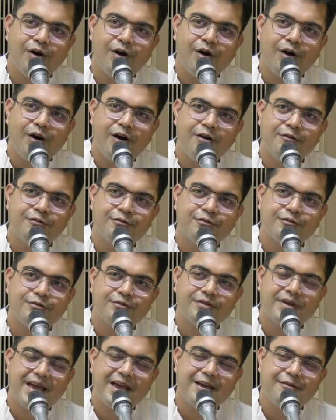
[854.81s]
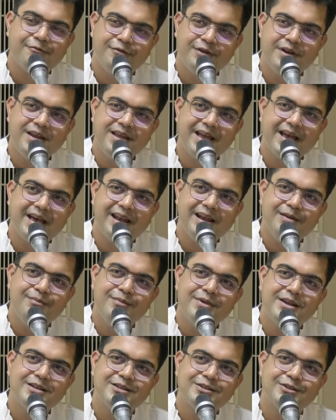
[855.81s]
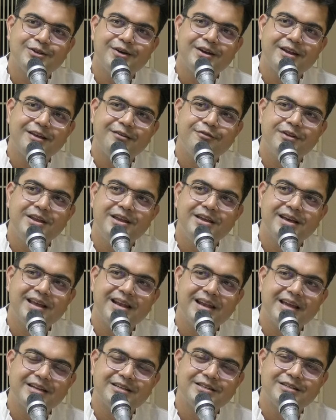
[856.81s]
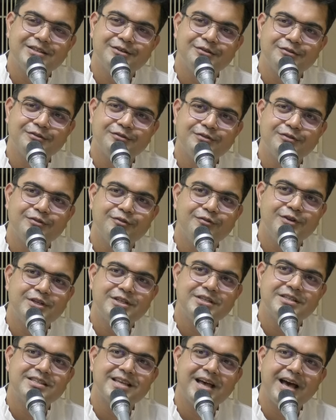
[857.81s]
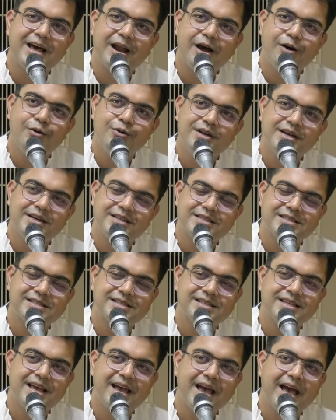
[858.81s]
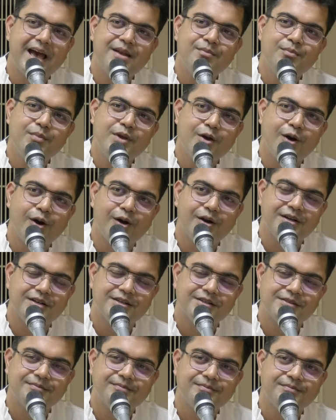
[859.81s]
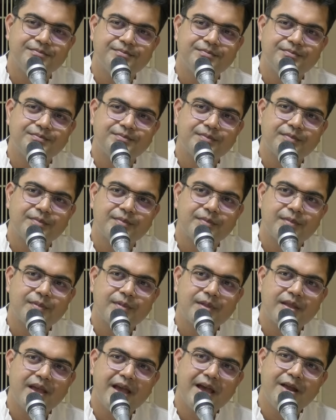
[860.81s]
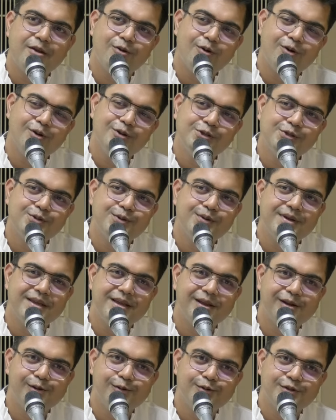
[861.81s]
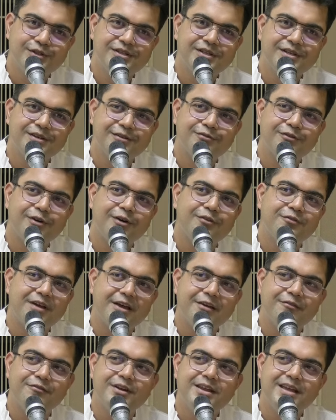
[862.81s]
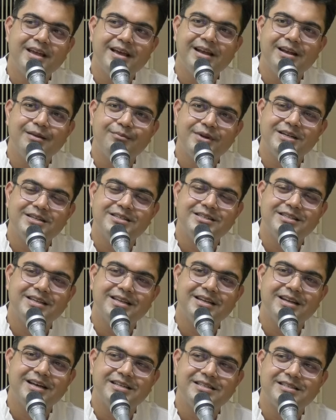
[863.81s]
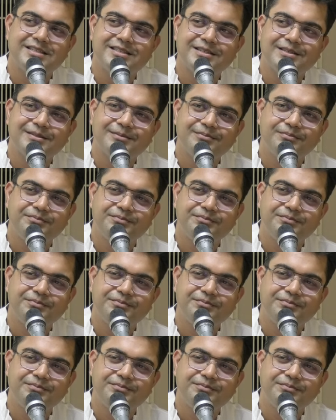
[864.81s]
of every element or every collective which is around us and beyond, and also inclusive of every element in us.